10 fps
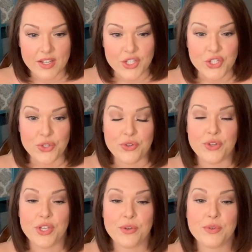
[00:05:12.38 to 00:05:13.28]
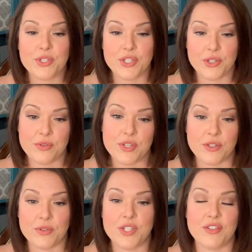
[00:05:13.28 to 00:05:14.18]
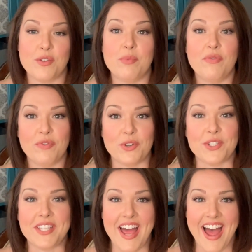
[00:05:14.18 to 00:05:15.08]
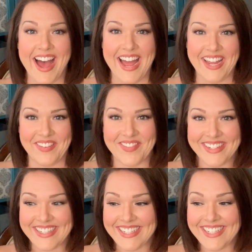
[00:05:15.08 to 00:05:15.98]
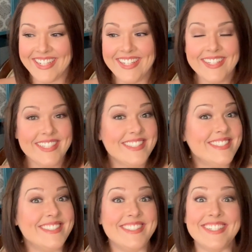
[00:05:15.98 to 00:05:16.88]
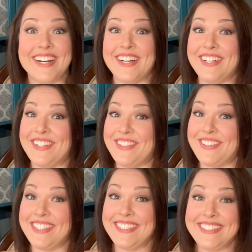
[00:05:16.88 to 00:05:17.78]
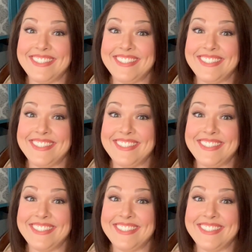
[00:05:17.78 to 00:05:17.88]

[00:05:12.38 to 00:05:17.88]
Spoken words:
Do you do YouTube full time? No.